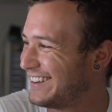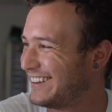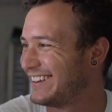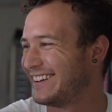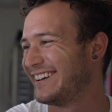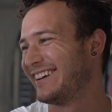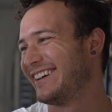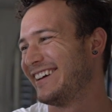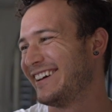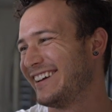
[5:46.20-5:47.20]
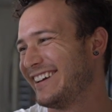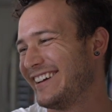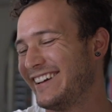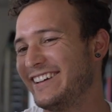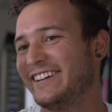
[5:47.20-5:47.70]

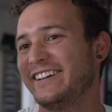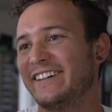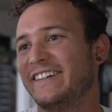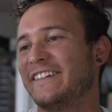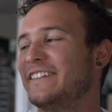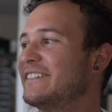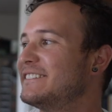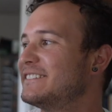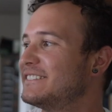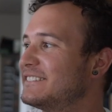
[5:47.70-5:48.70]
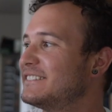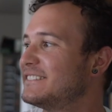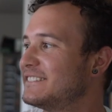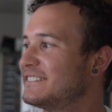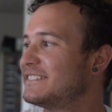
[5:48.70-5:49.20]

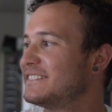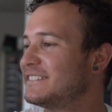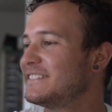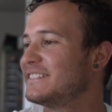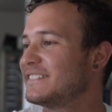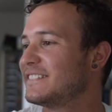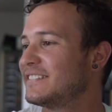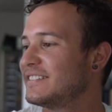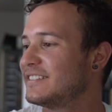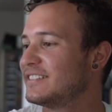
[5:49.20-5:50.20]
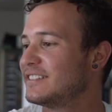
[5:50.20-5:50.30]
This person isn't speaking.